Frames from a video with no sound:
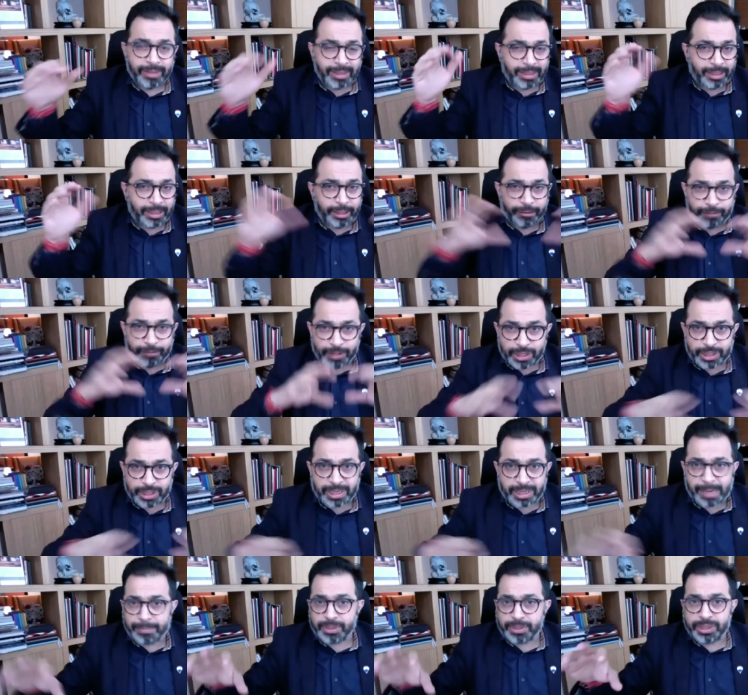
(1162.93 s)
different
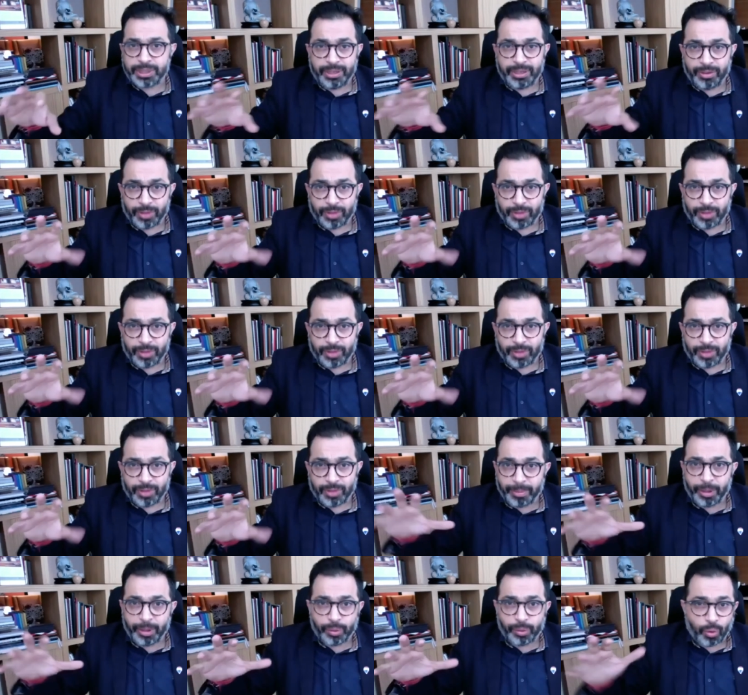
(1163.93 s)
steps didn't was not
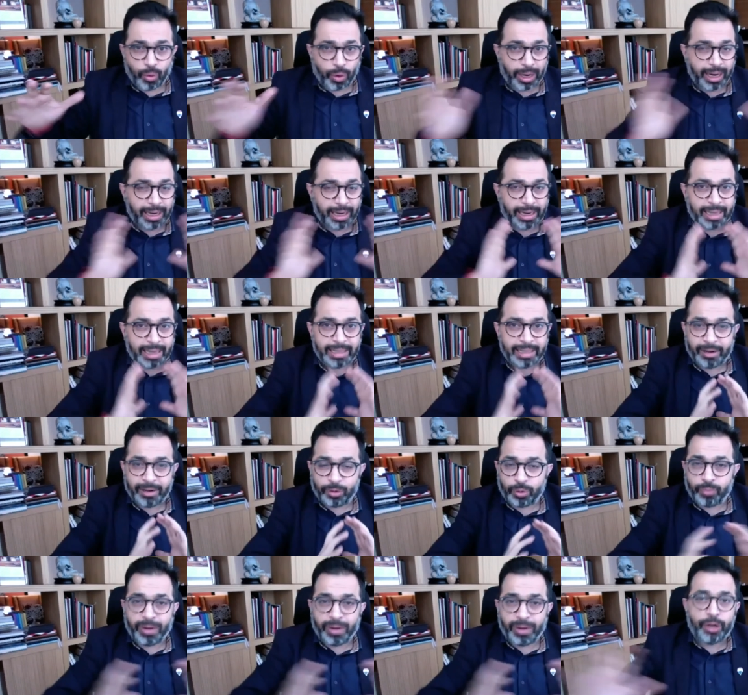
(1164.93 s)
able to correlate and they
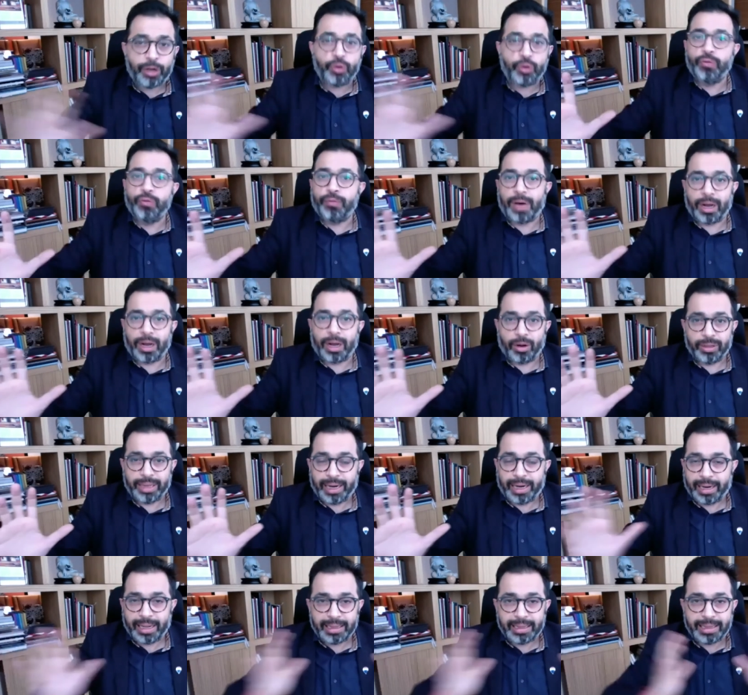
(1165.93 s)
went too far on
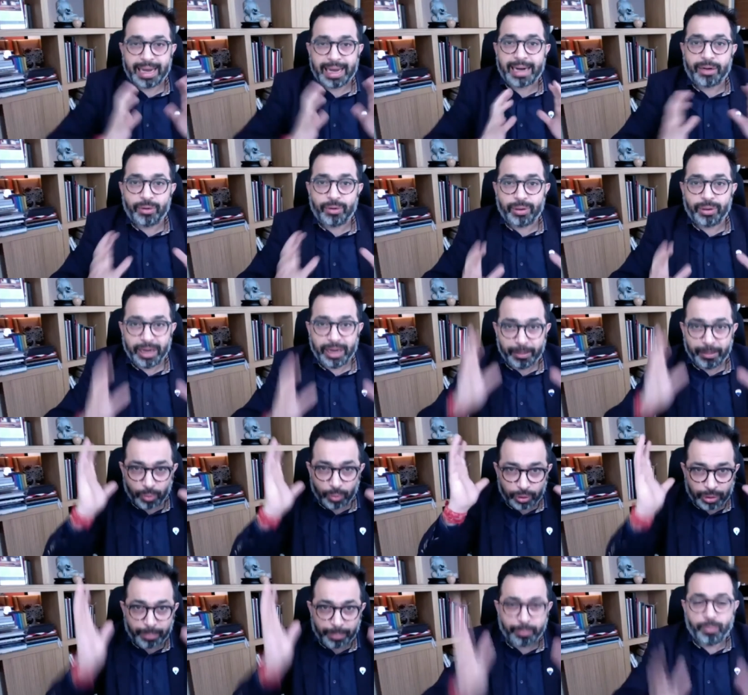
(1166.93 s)
that and that really
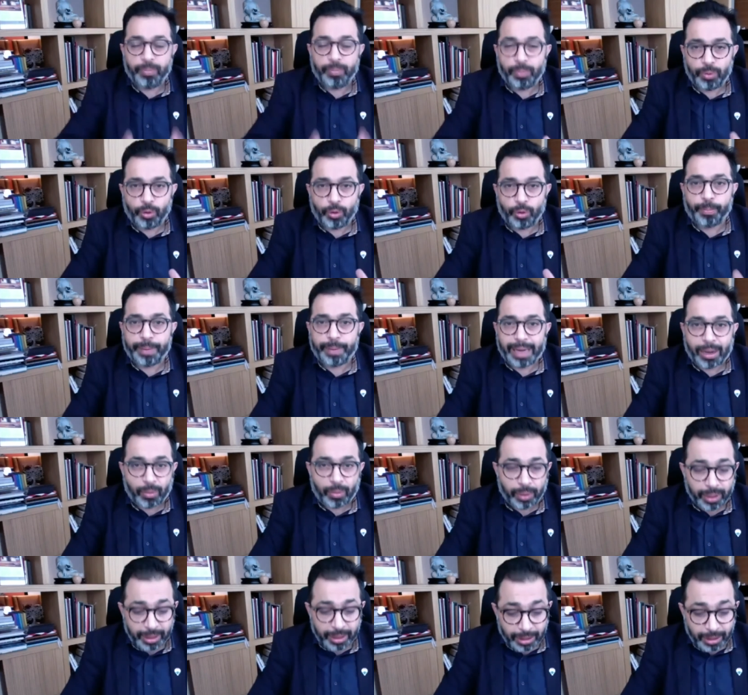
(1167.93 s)
put the group down